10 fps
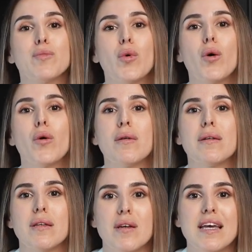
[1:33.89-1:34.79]
4.
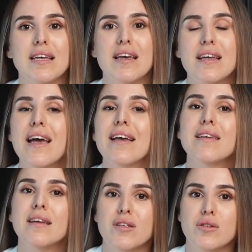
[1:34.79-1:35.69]
Click
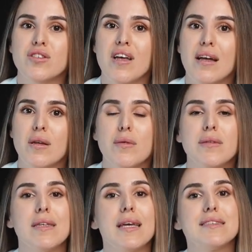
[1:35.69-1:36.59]
Connect a new channel
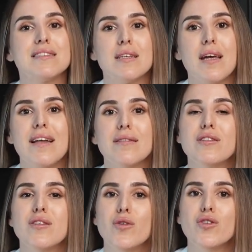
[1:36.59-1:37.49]
and select the
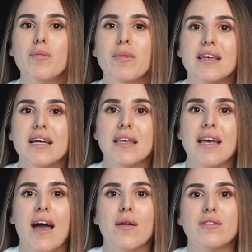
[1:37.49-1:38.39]
social media
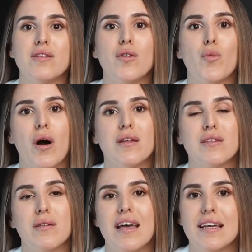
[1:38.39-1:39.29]
accounts you want
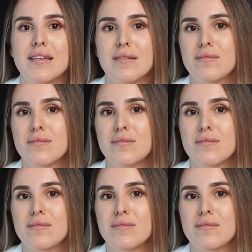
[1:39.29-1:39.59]
to link: